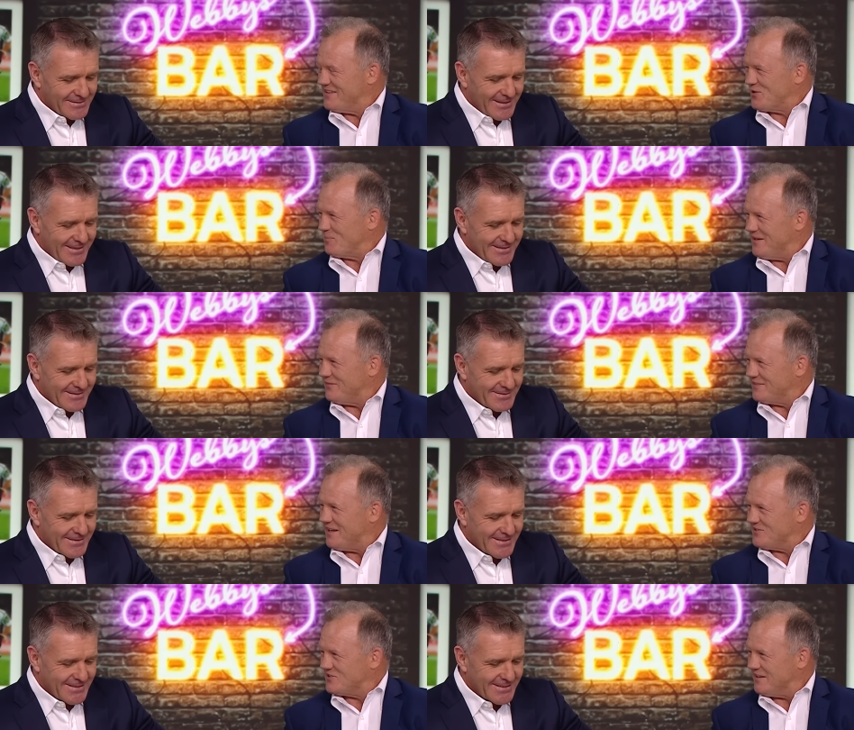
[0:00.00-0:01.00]
Speaker 1: This will be,
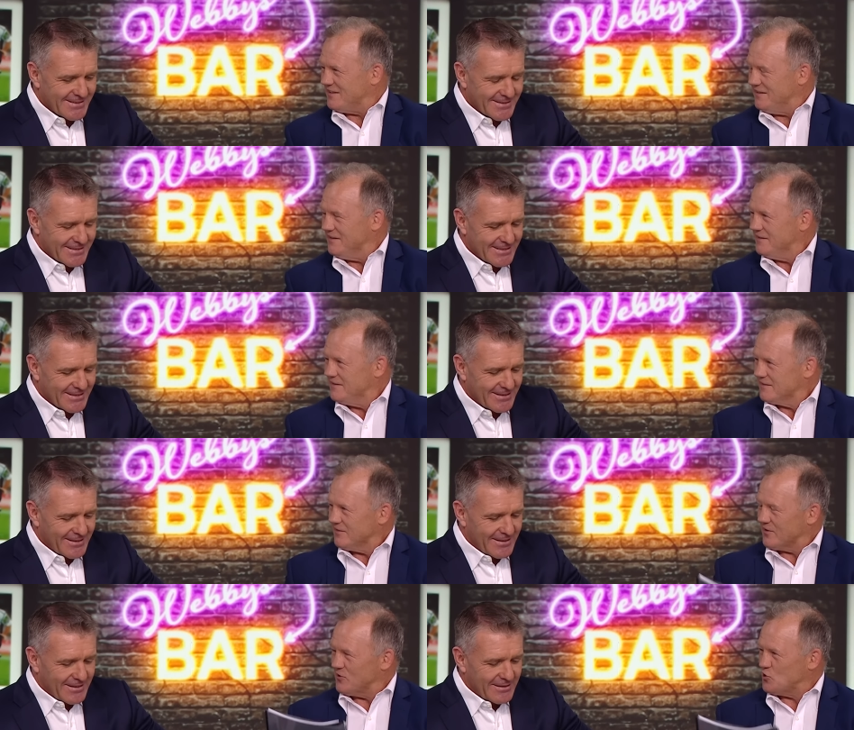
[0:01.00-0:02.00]
dead set
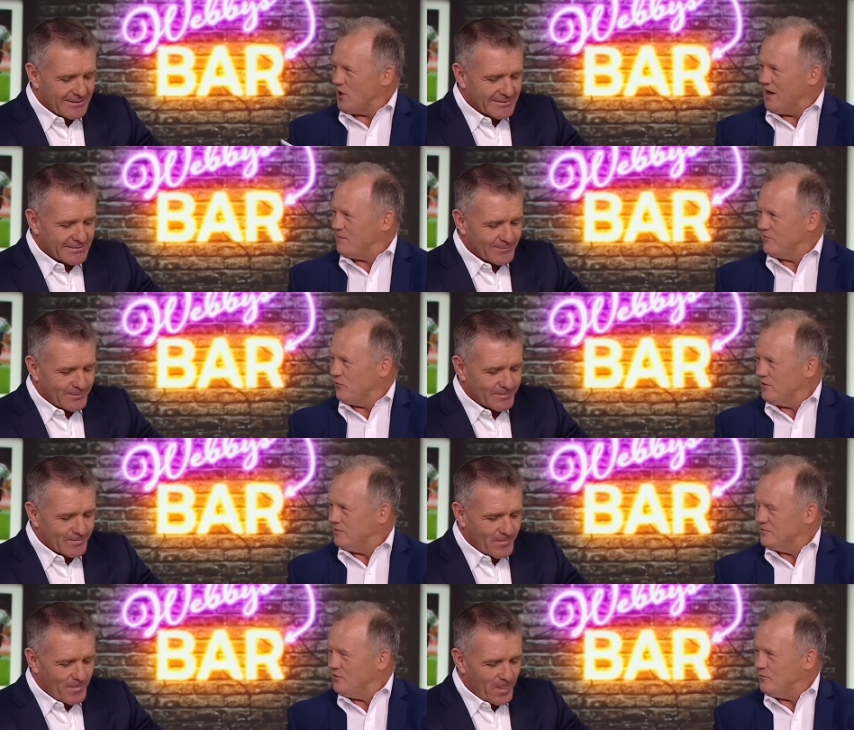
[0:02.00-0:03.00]
Like a shame if I
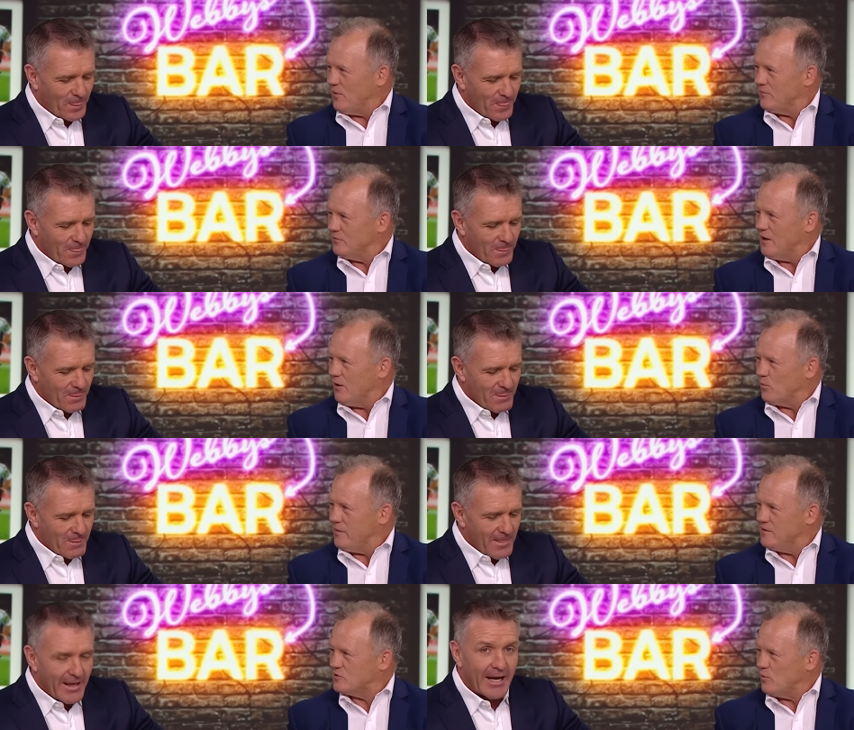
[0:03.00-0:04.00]
do, run, you know,
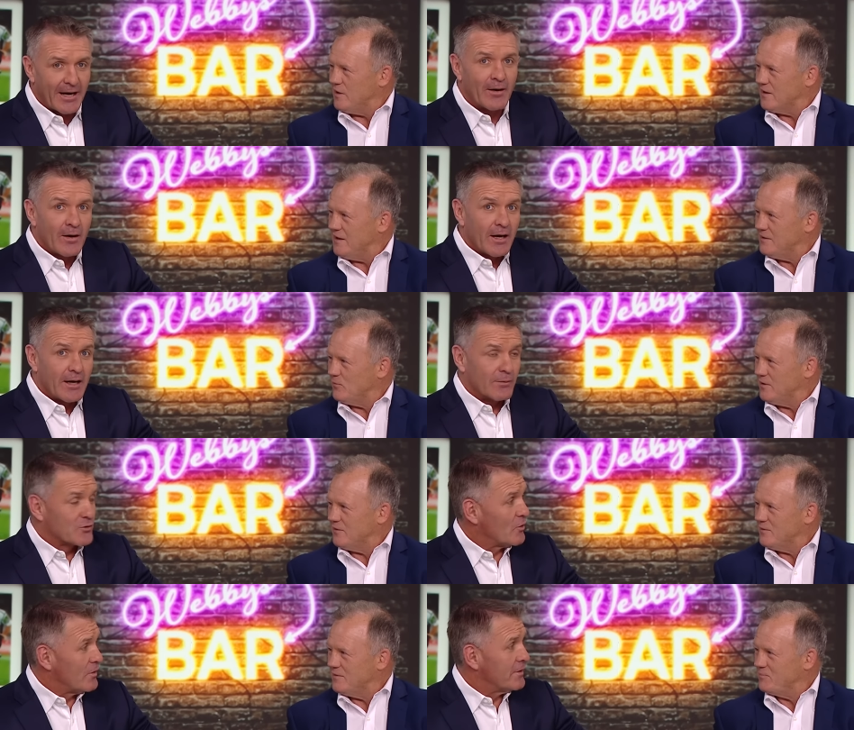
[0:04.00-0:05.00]
win this yeah, weekend. and I'm it?
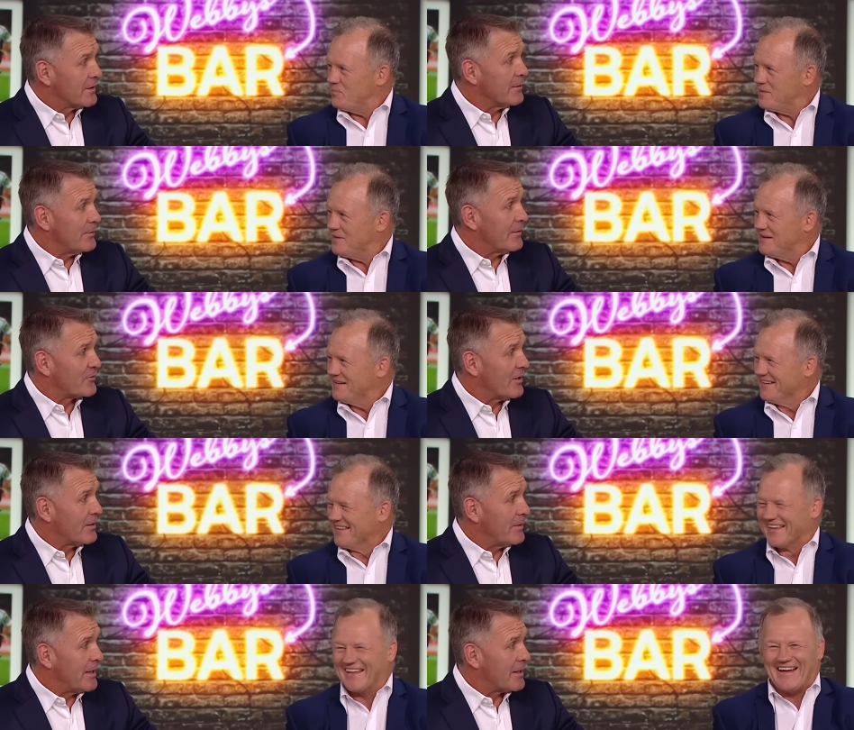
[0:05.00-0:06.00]
sure
Speaker 2: you're going to be
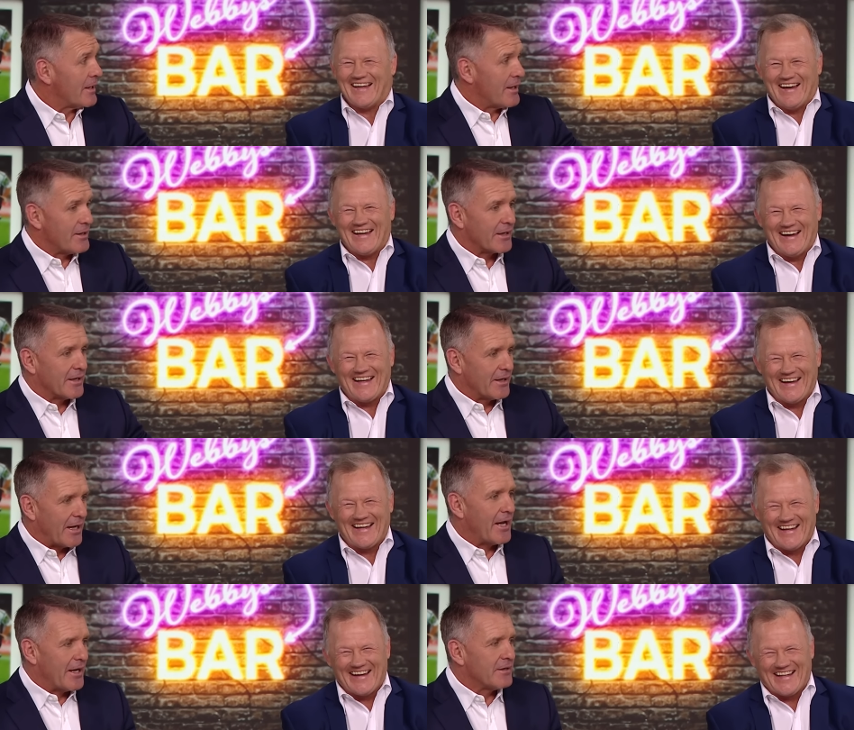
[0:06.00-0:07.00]
upset about it, you get,
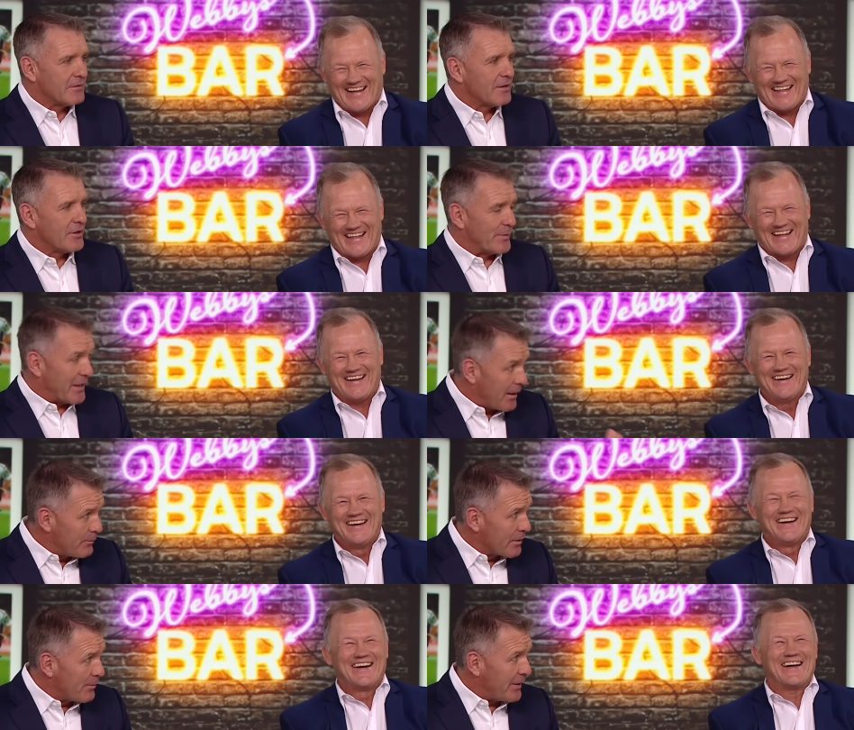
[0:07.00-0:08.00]
and you'll be
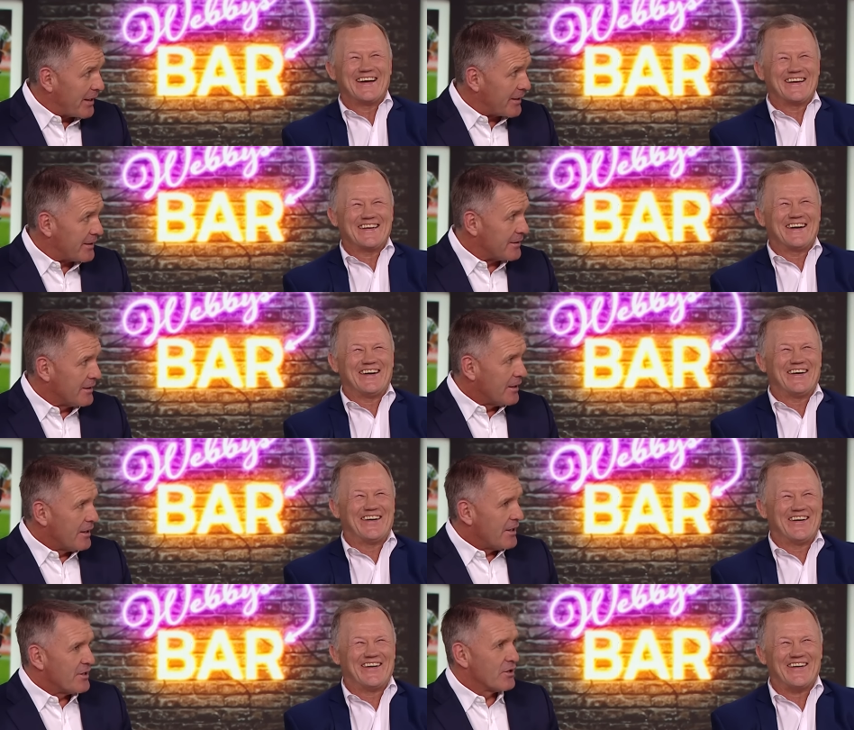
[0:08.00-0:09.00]
humble about it.
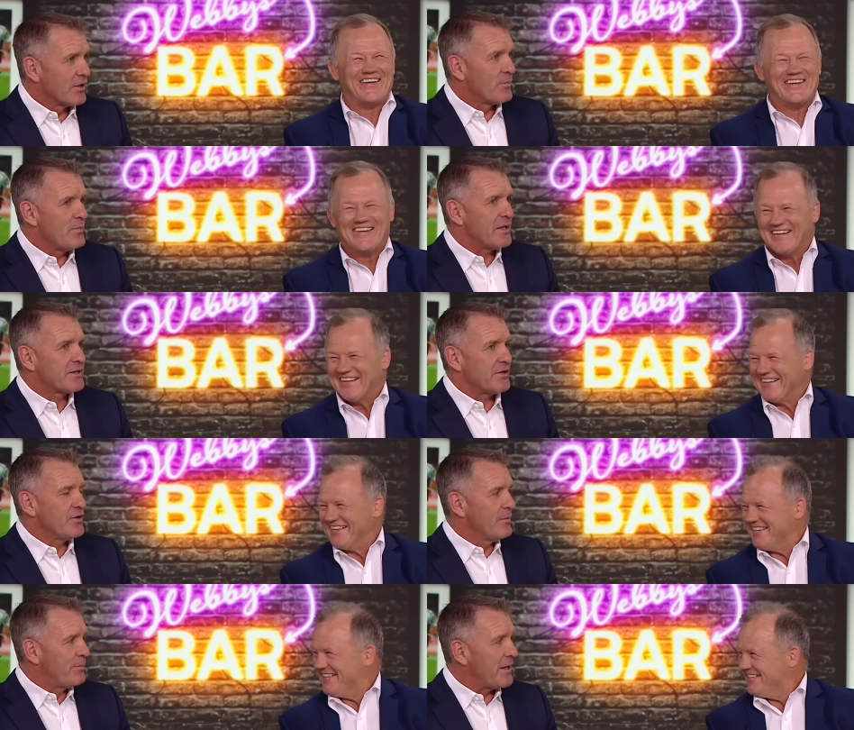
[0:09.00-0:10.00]
Oh. You'll admit that
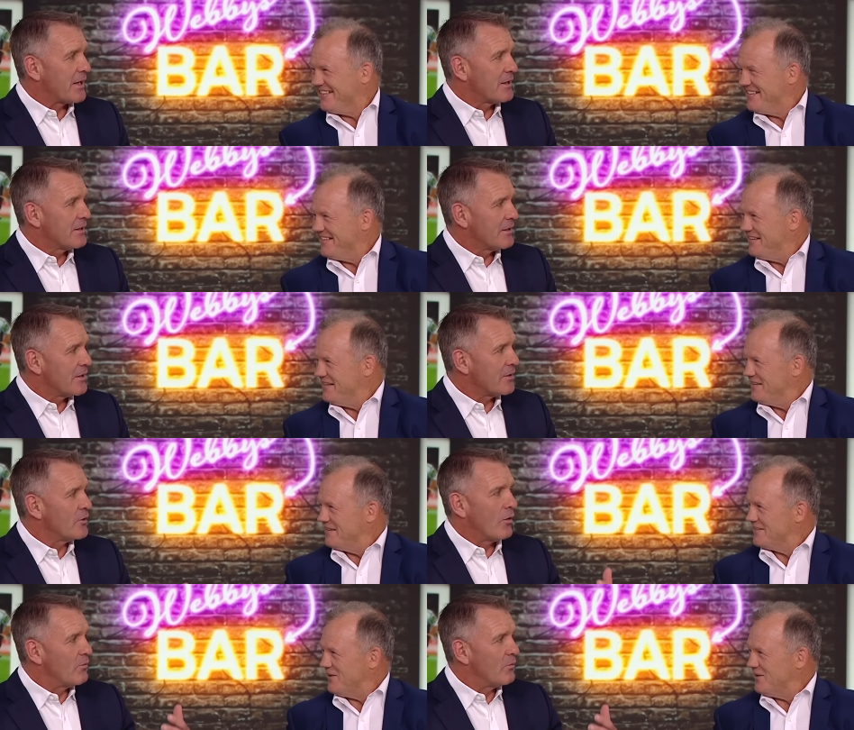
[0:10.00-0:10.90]
you pick not